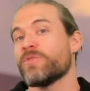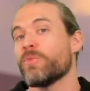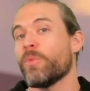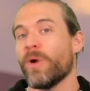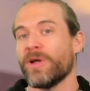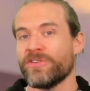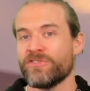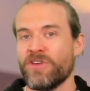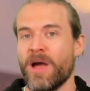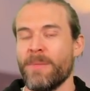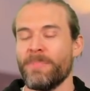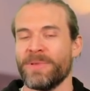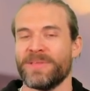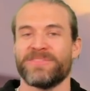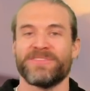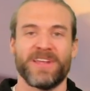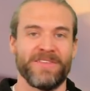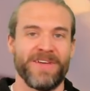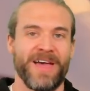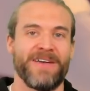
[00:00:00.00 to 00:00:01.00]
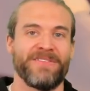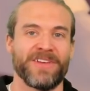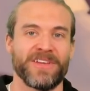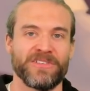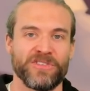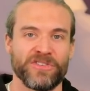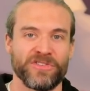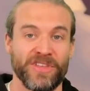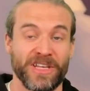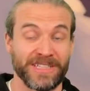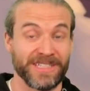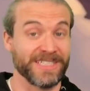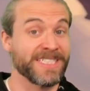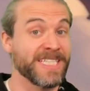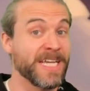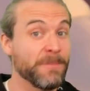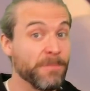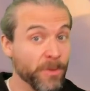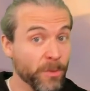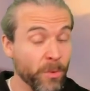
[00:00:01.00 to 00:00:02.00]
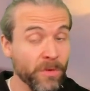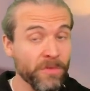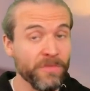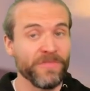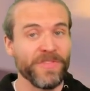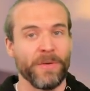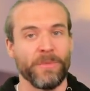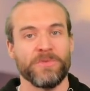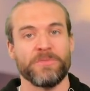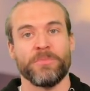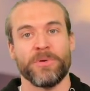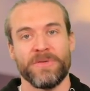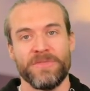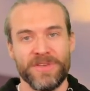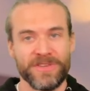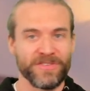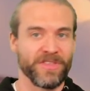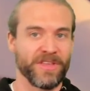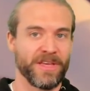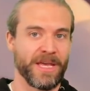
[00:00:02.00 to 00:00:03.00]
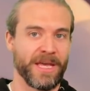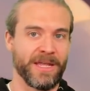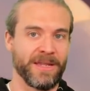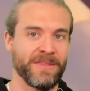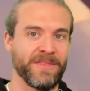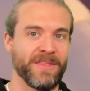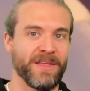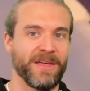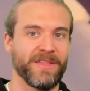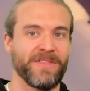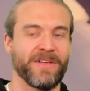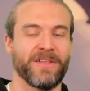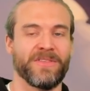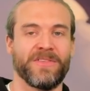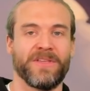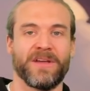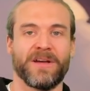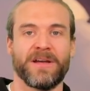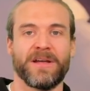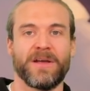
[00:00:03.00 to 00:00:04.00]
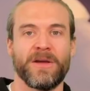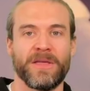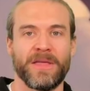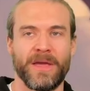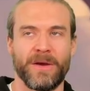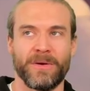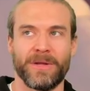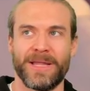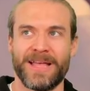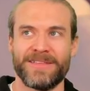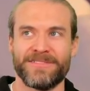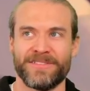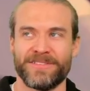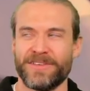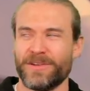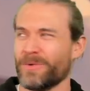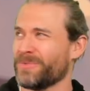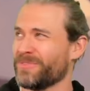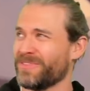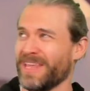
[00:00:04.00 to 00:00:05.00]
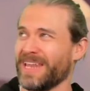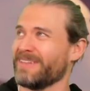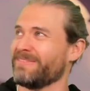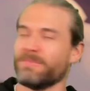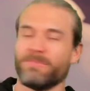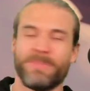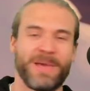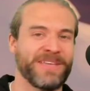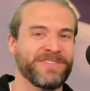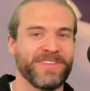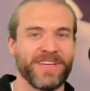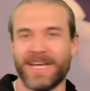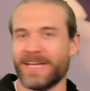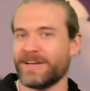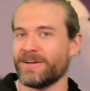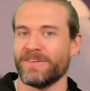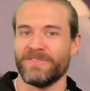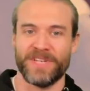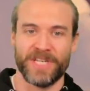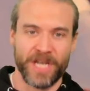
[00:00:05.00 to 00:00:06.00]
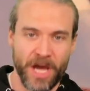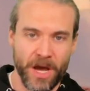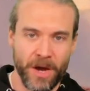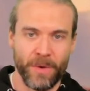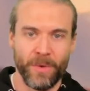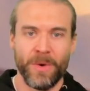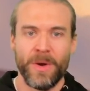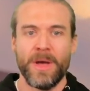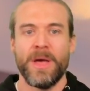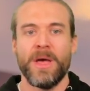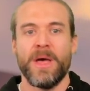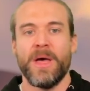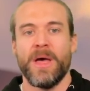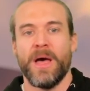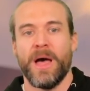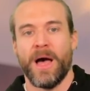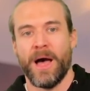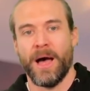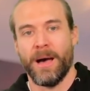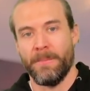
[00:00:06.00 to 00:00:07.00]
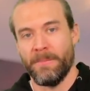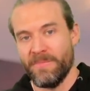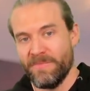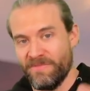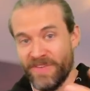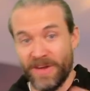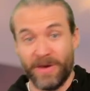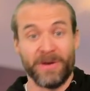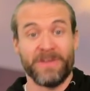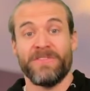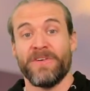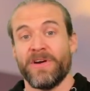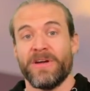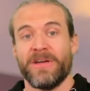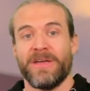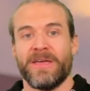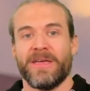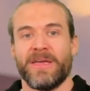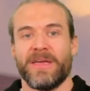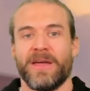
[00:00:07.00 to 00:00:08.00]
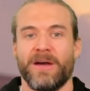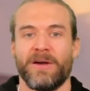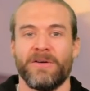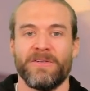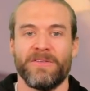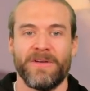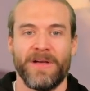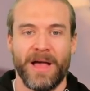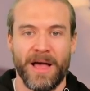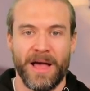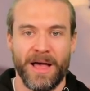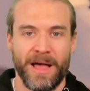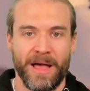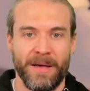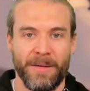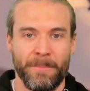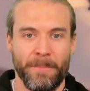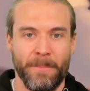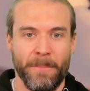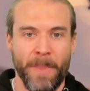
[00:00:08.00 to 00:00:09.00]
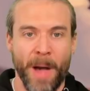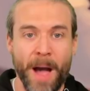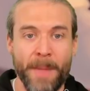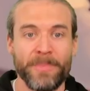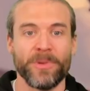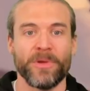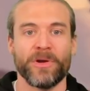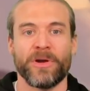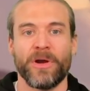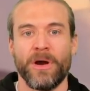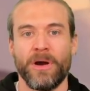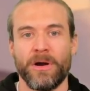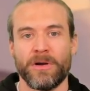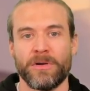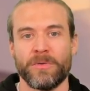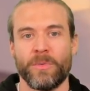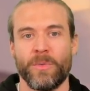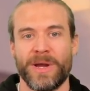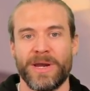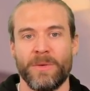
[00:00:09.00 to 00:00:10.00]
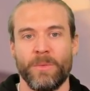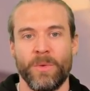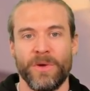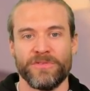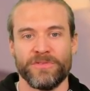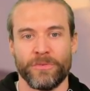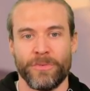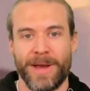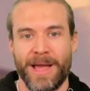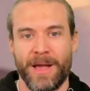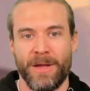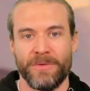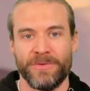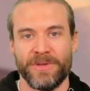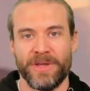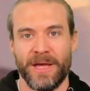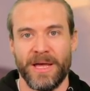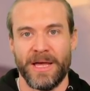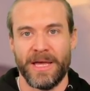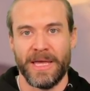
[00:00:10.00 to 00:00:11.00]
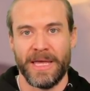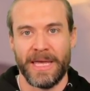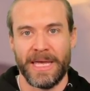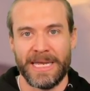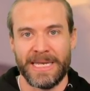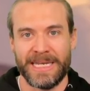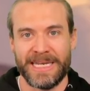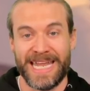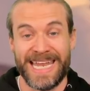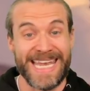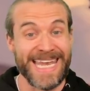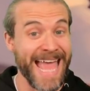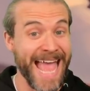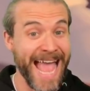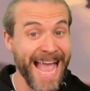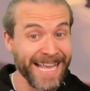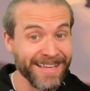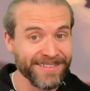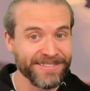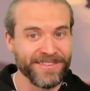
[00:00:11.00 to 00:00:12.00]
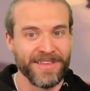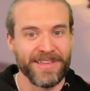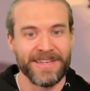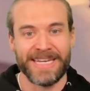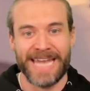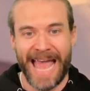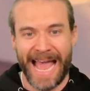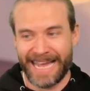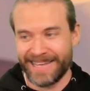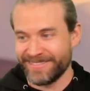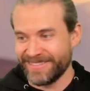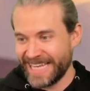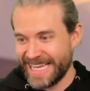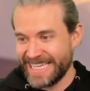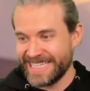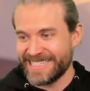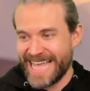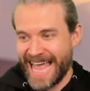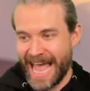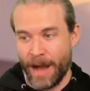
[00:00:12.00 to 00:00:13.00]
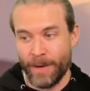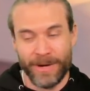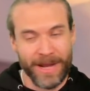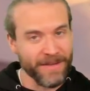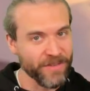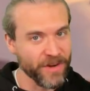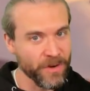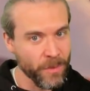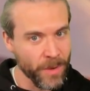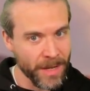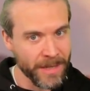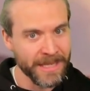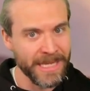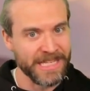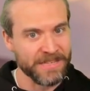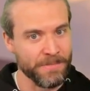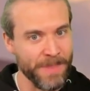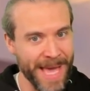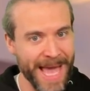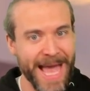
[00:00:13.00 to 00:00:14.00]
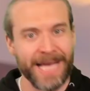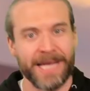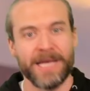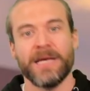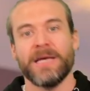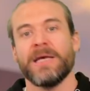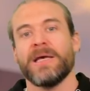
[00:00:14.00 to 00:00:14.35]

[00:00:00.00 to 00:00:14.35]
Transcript: one-drop instead of having just like the Timberwolf that was previously in the classic set, or was that even basic? I don't even know. Very, very, popular card when it was around in Nax. Nax is out, everyone. It's back.